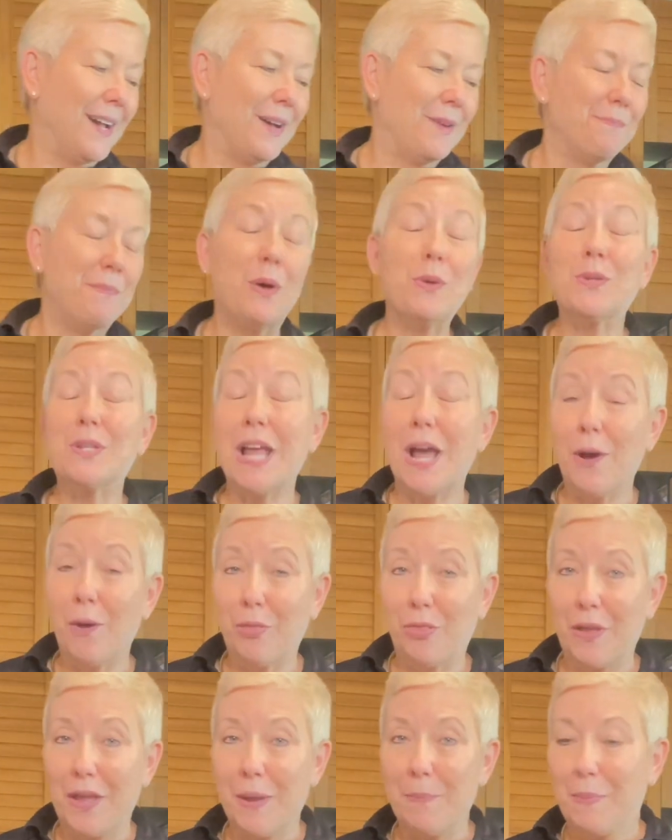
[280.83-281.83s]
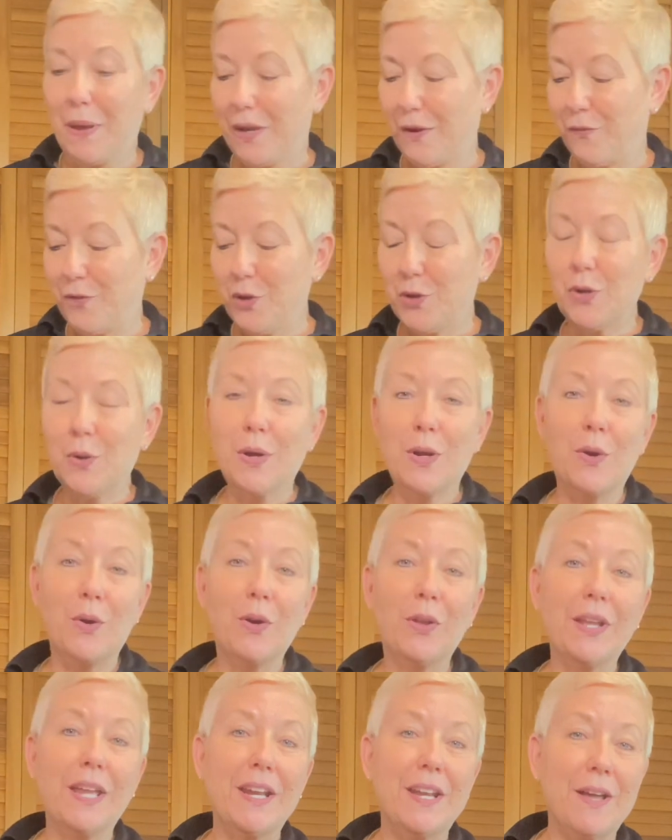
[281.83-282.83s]
most healthy, but if you do it
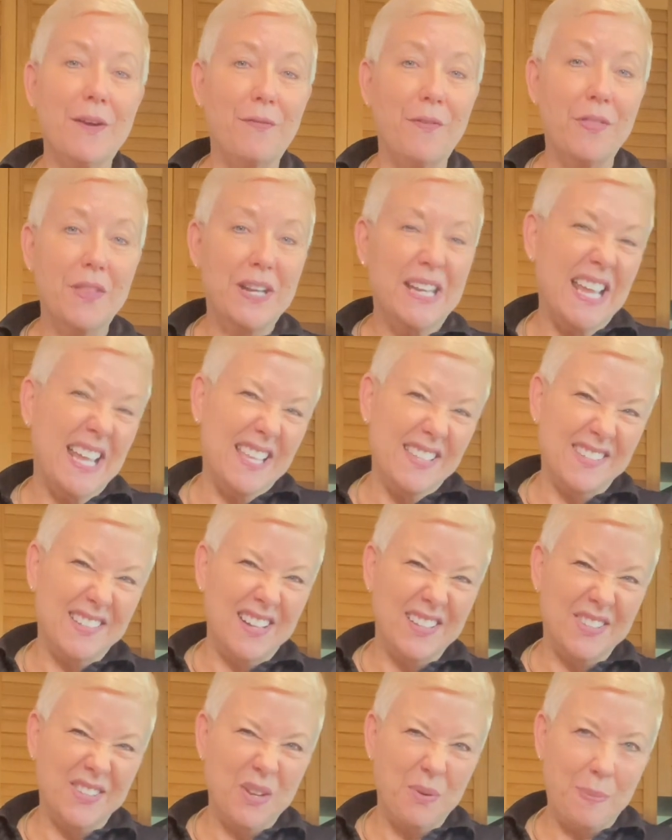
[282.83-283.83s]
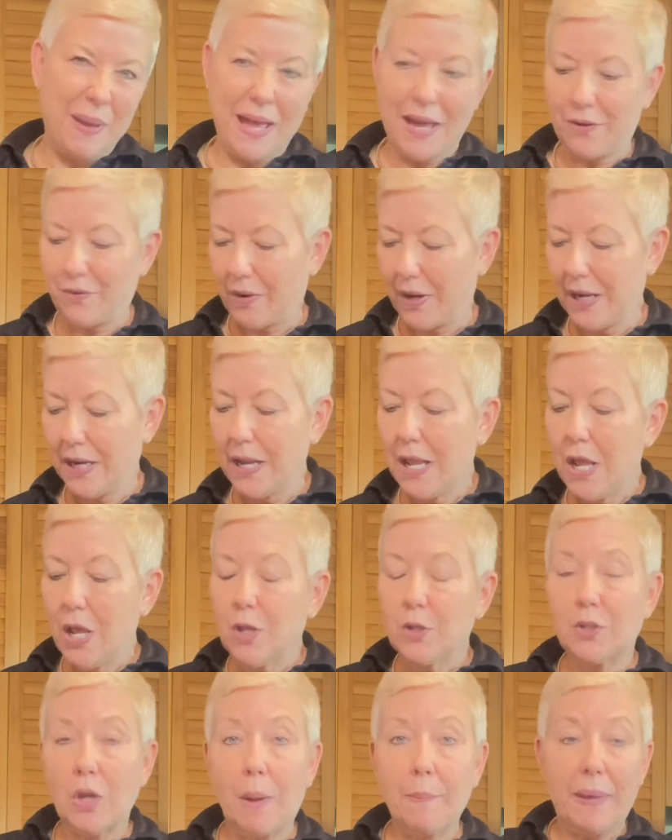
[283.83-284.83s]
early enough in the day, it's not so bad, right?
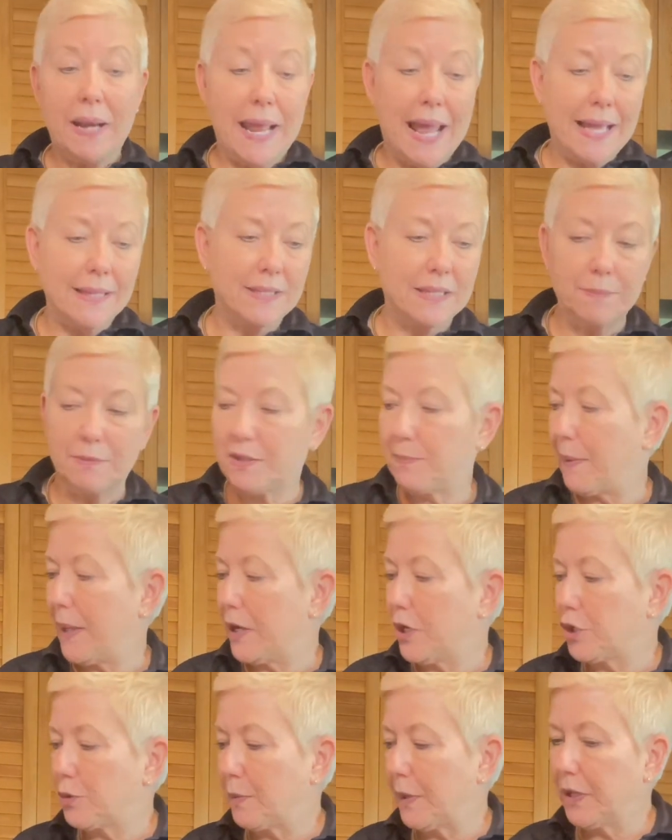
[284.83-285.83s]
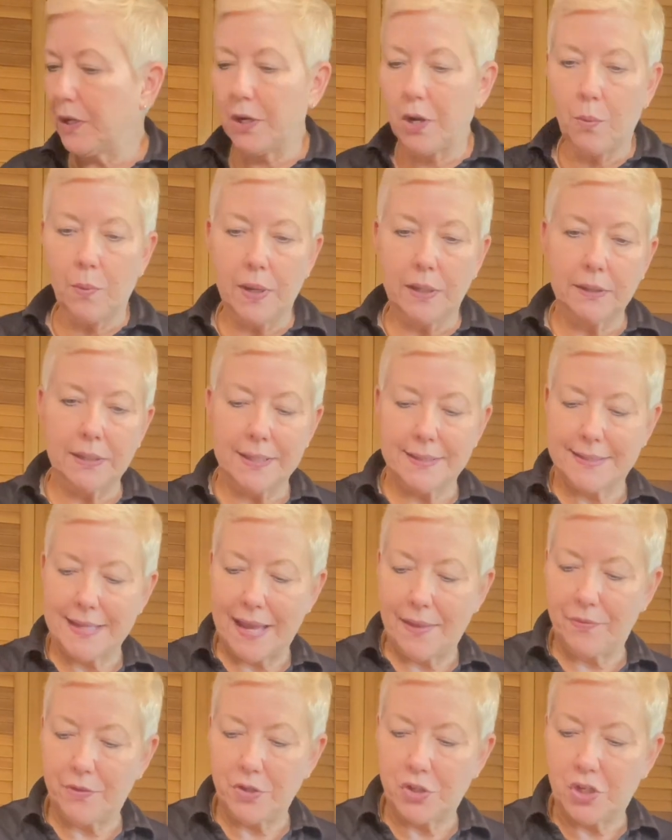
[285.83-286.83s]
So I'm gonna add some spinach, but you know what? Let's
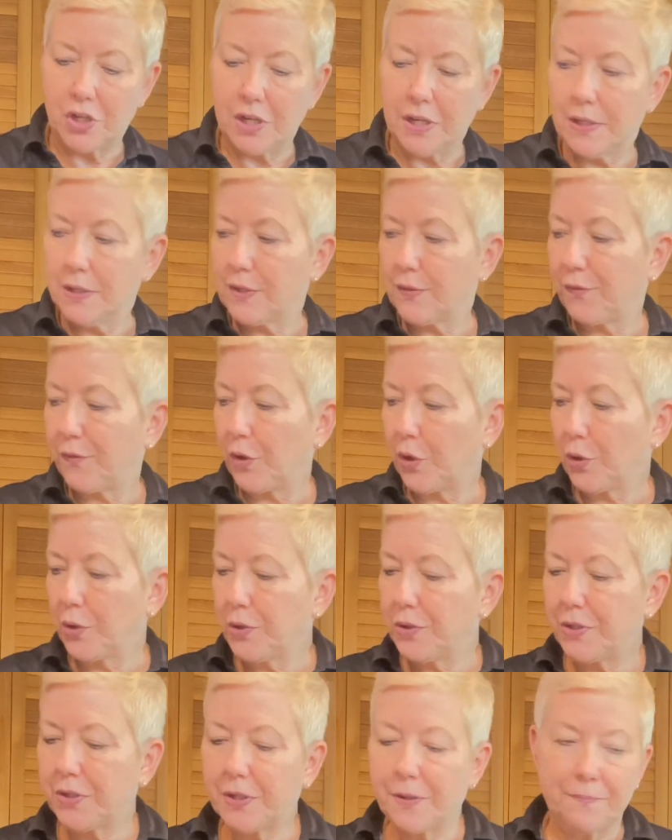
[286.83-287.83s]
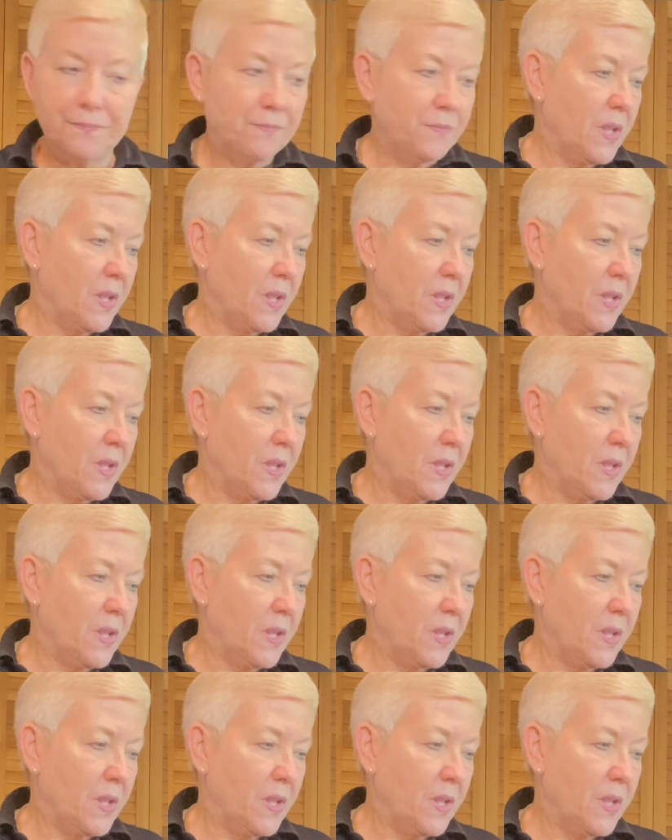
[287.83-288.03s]
add the cheese first.